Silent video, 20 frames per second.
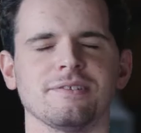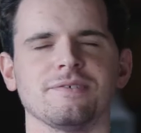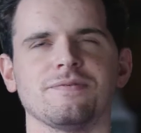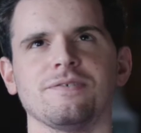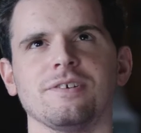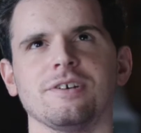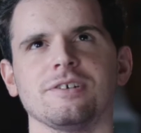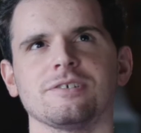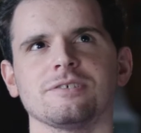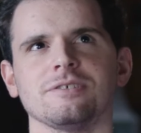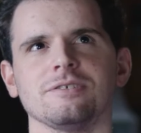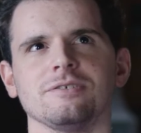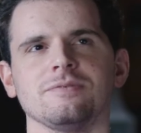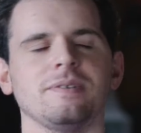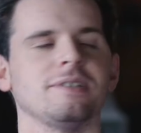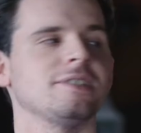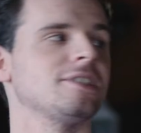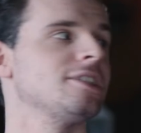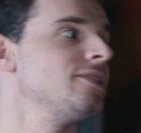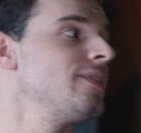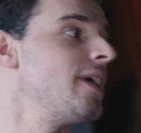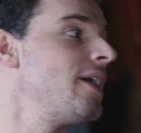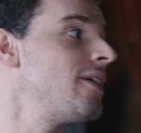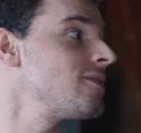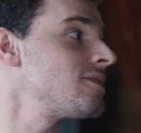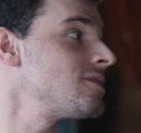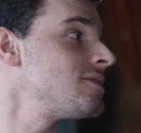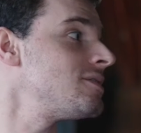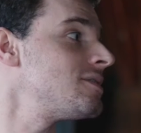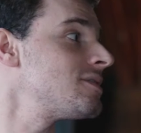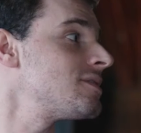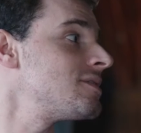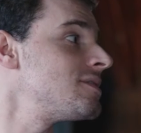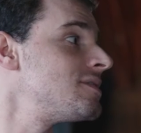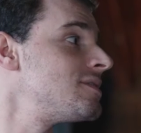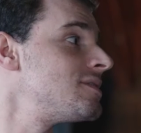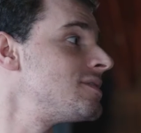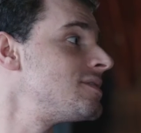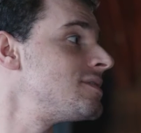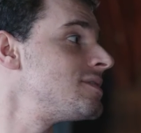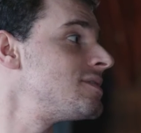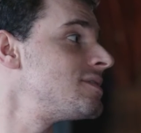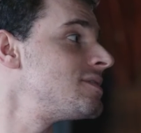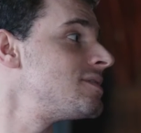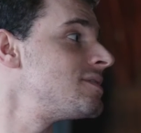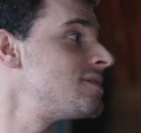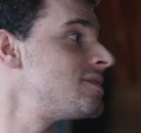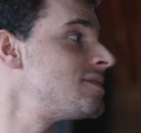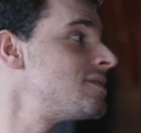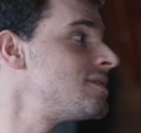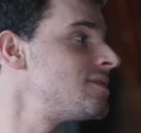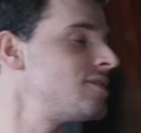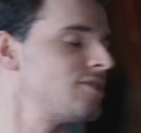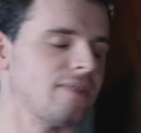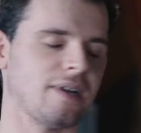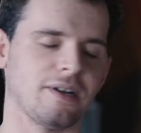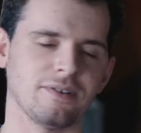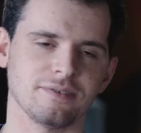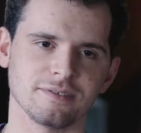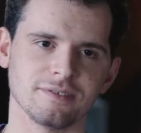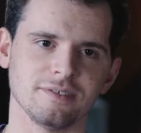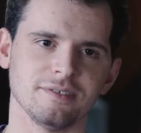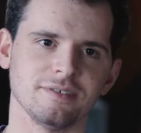The first one was, what, 2 hours long? 2 hours